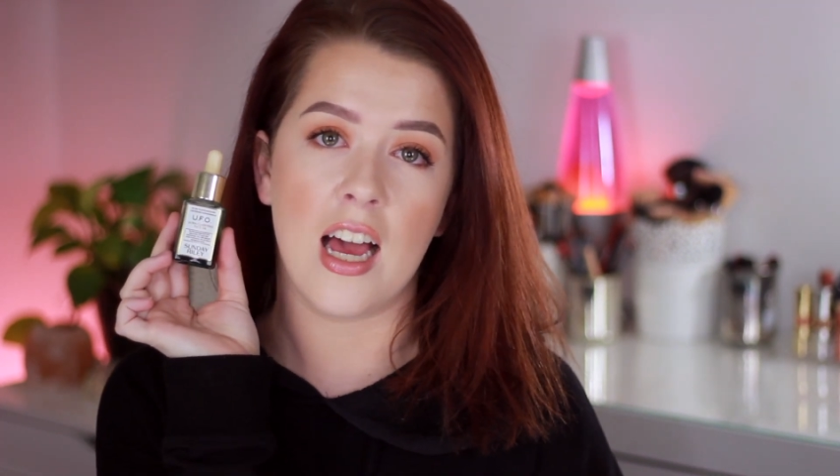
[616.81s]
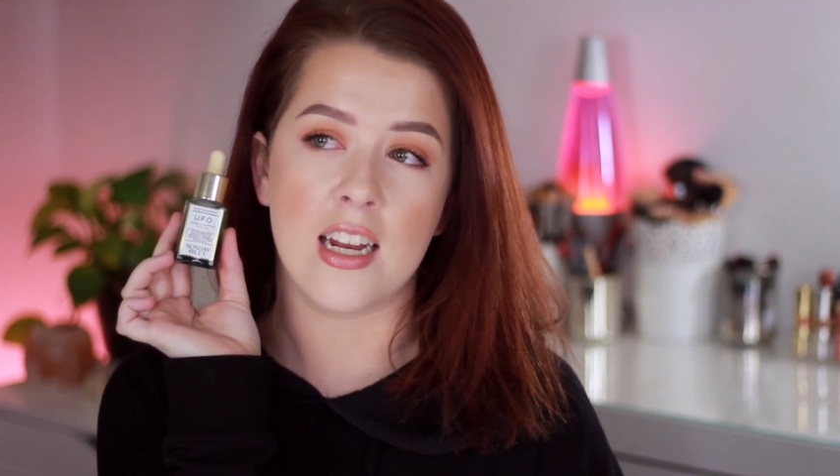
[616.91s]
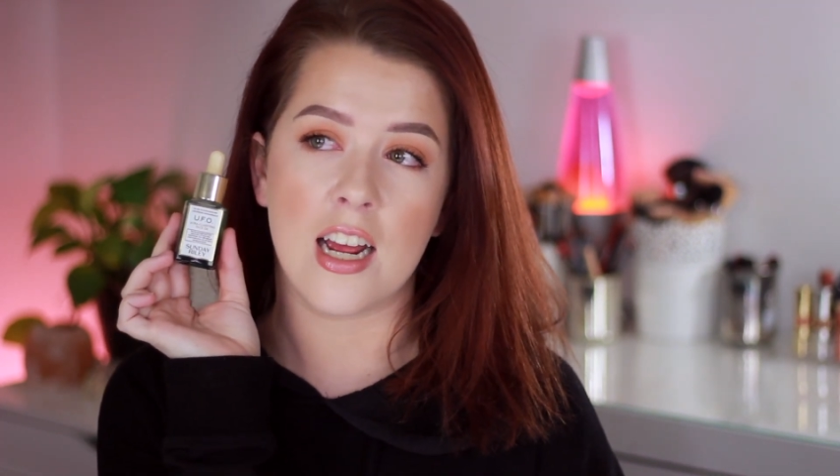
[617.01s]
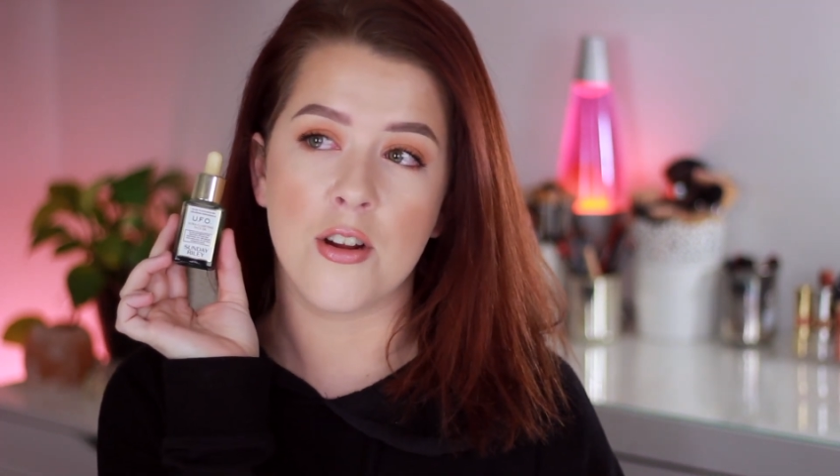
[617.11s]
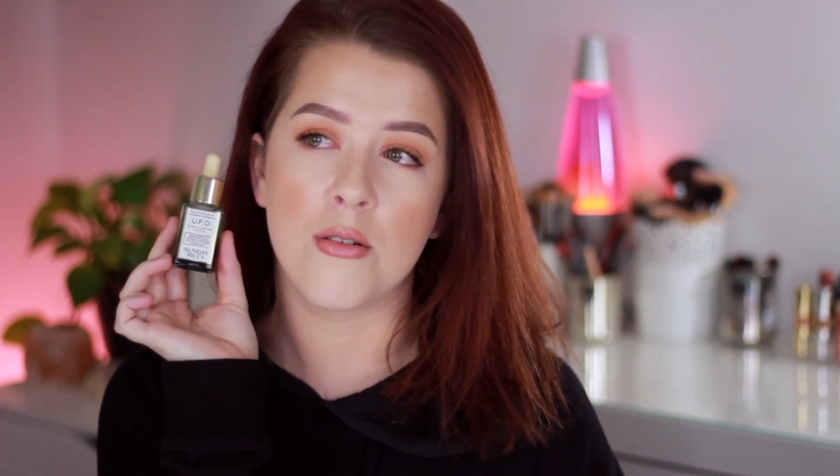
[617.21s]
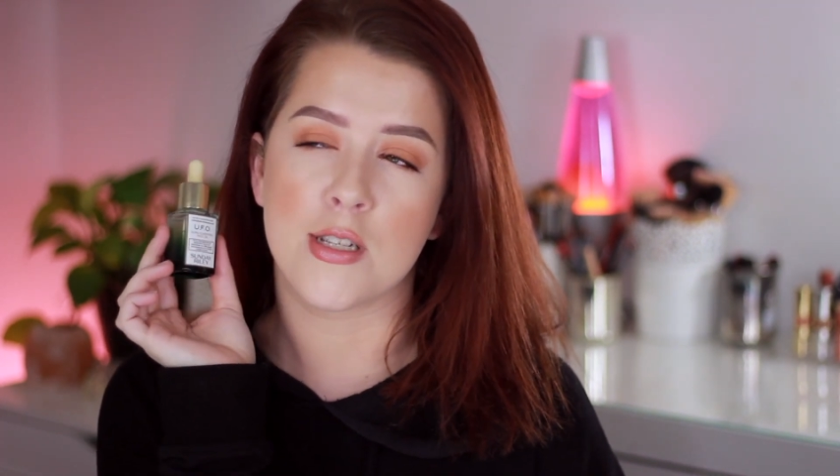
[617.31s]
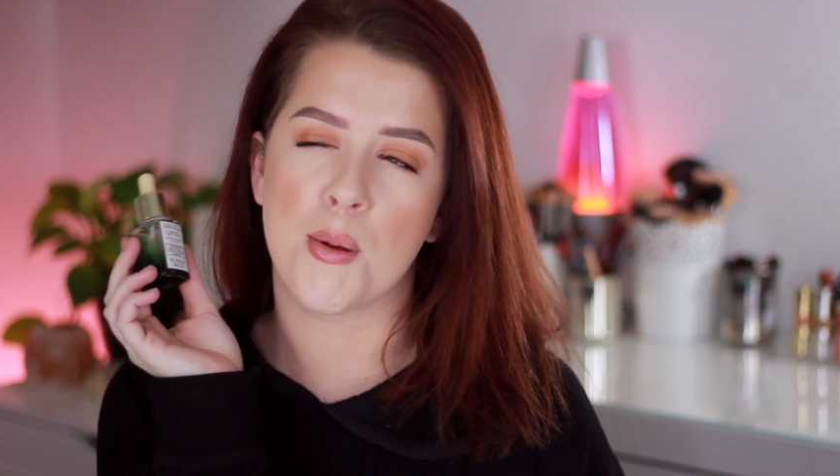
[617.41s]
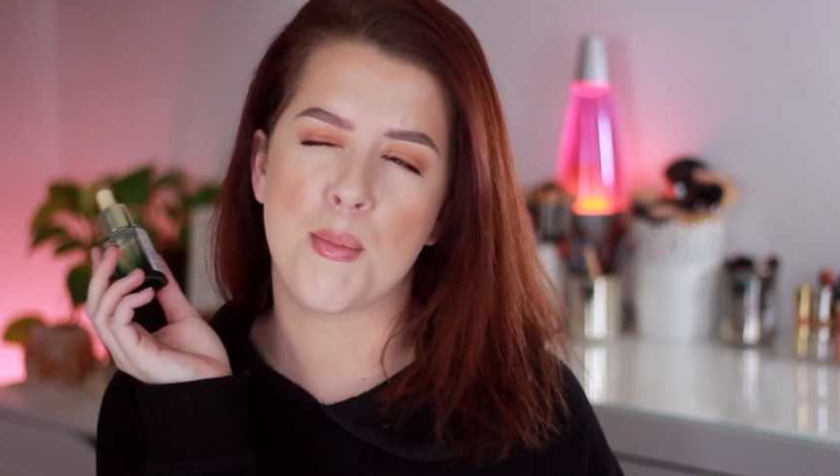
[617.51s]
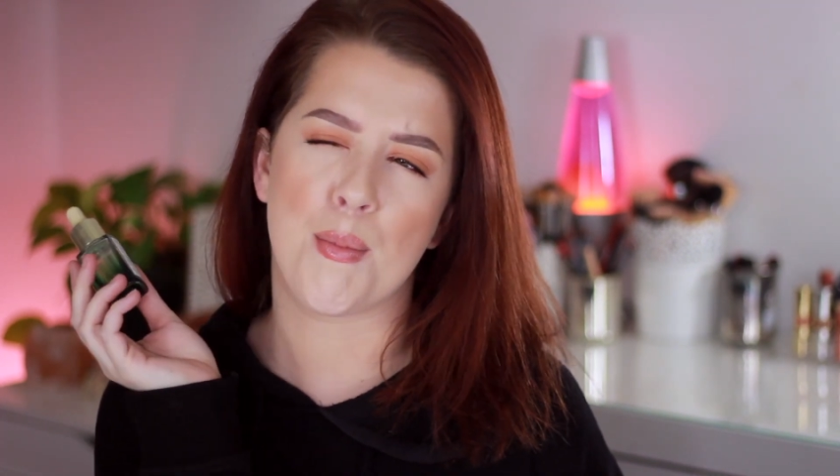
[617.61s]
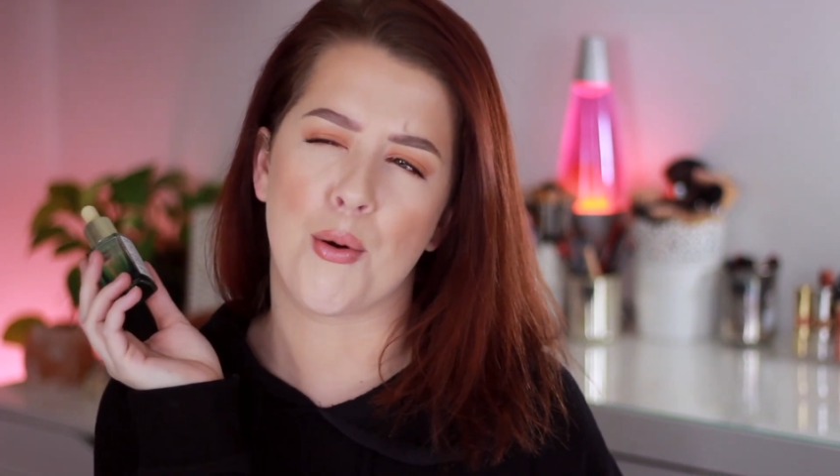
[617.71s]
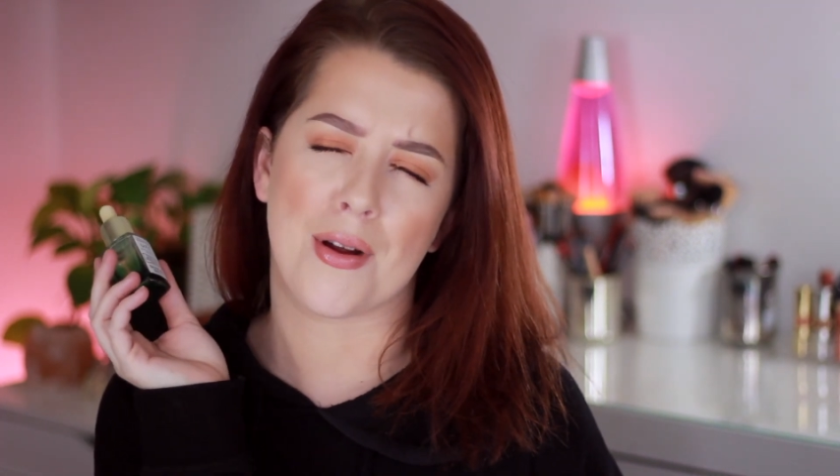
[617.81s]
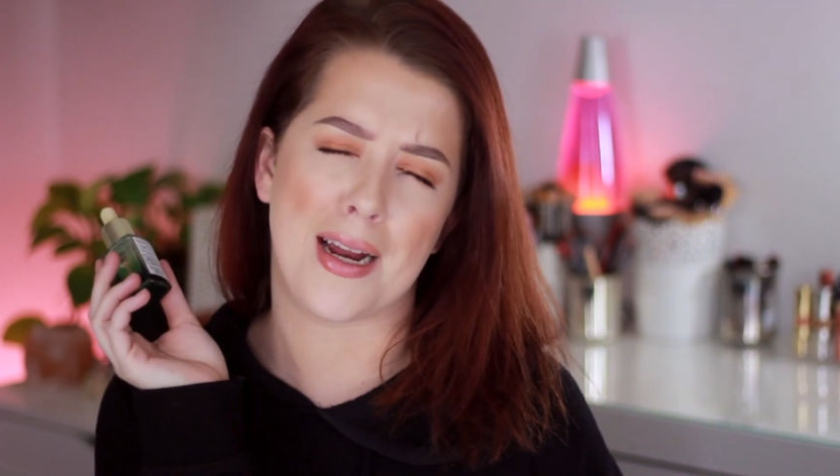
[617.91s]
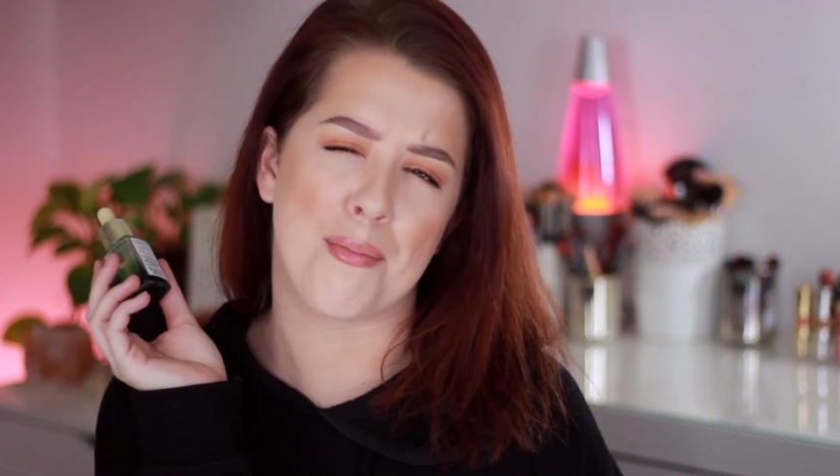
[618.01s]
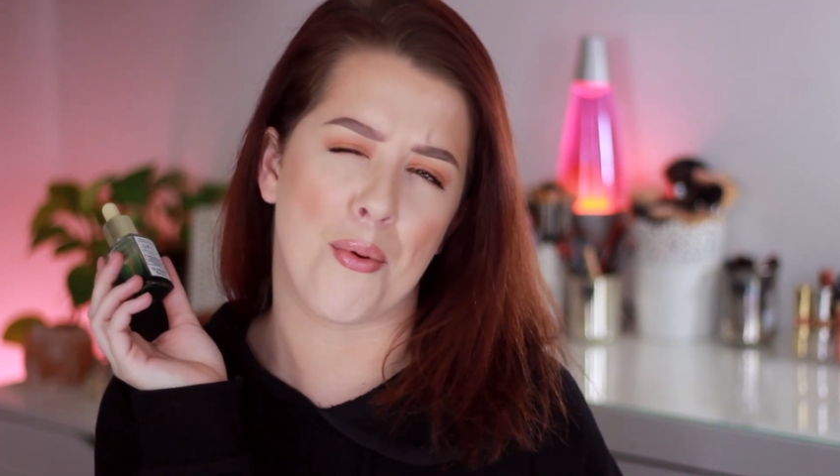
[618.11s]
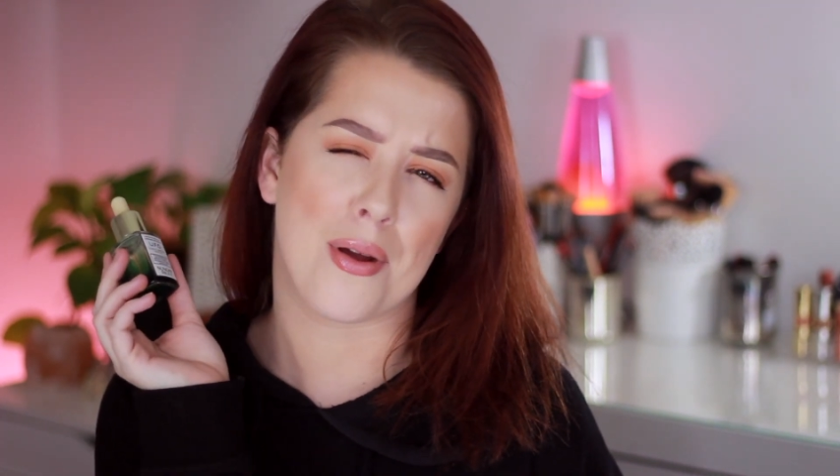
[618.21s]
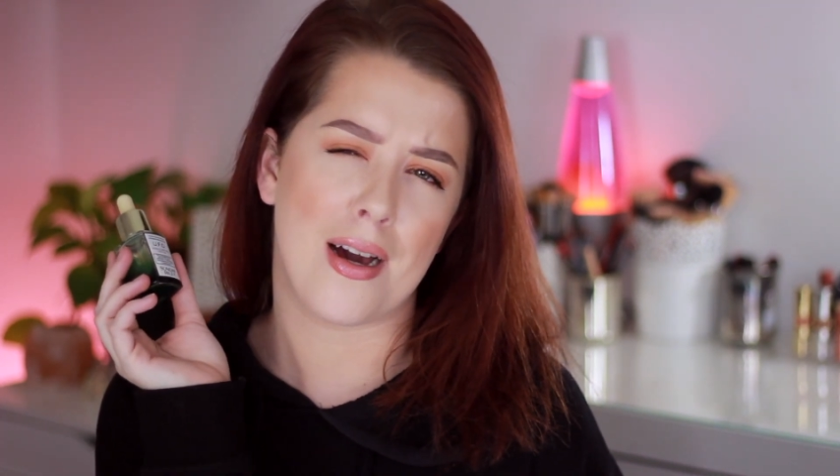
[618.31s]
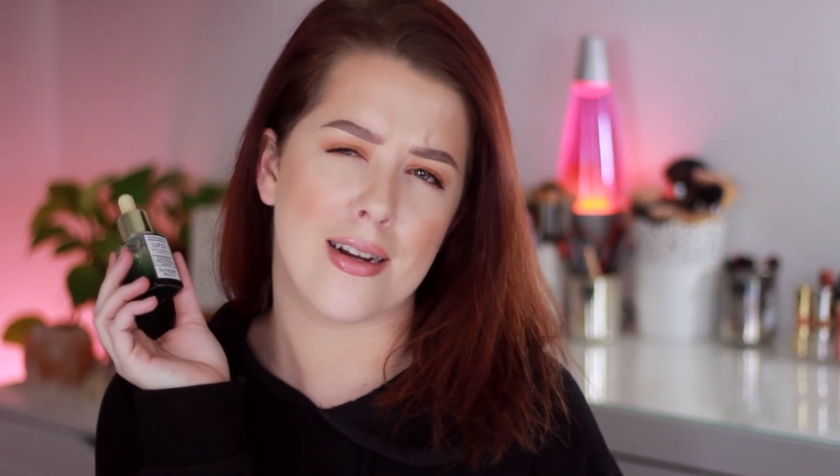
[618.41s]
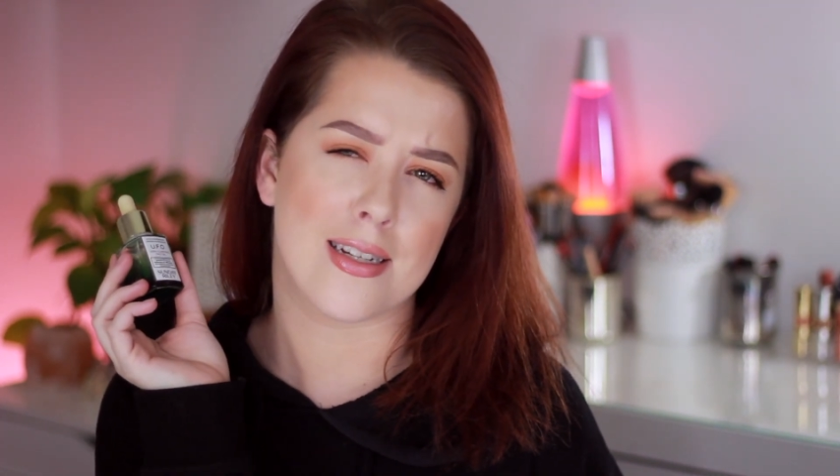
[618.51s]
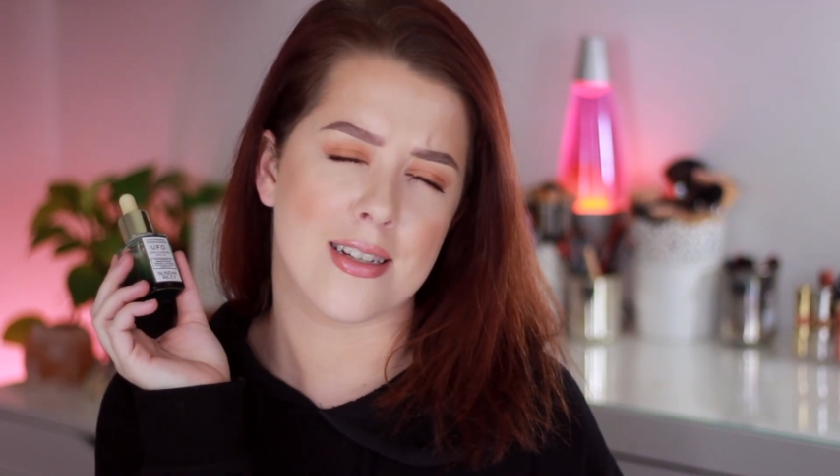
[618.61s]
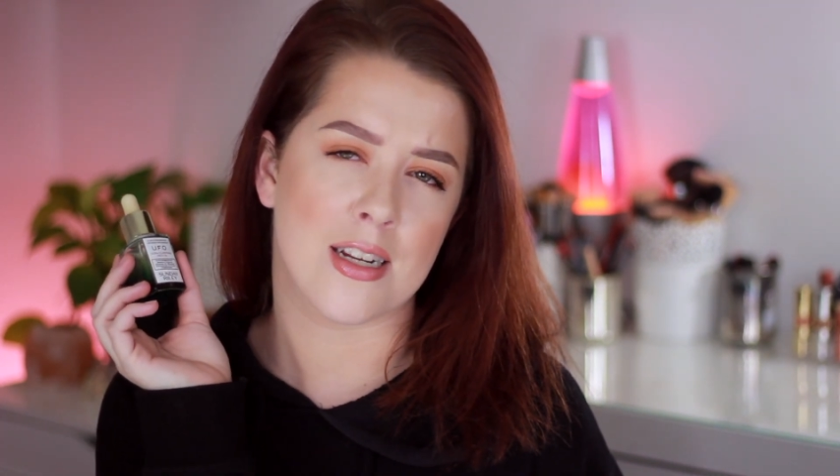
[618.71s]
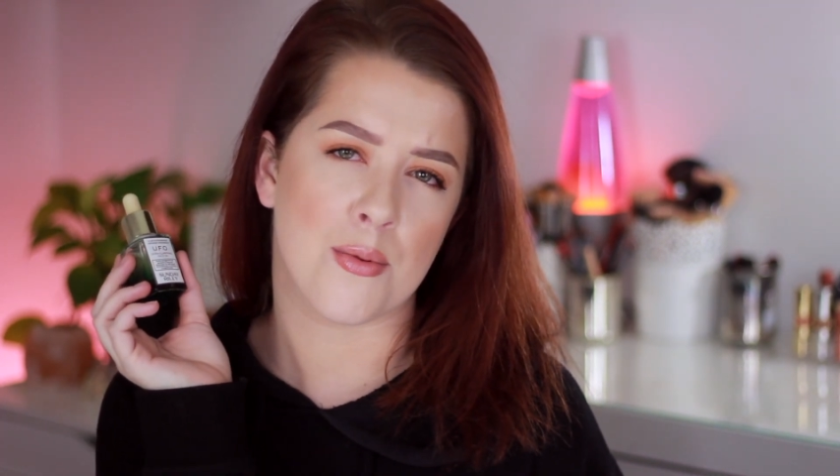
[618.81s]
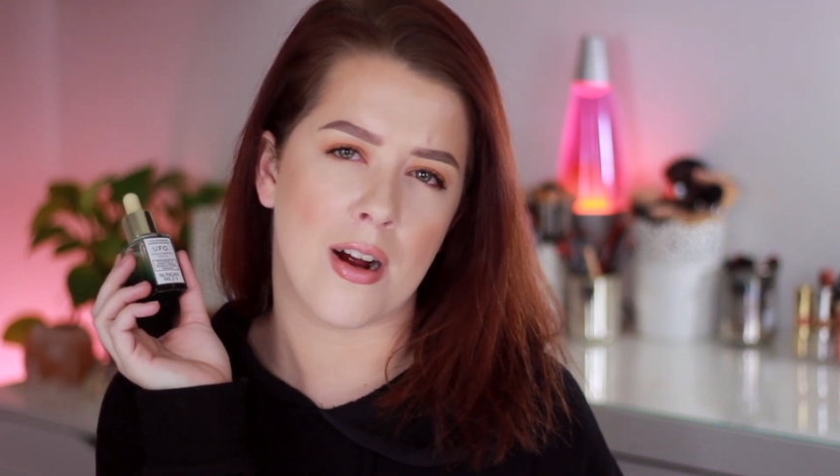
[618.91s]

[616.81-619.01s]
And I know so many people are kind of boycotting Sunday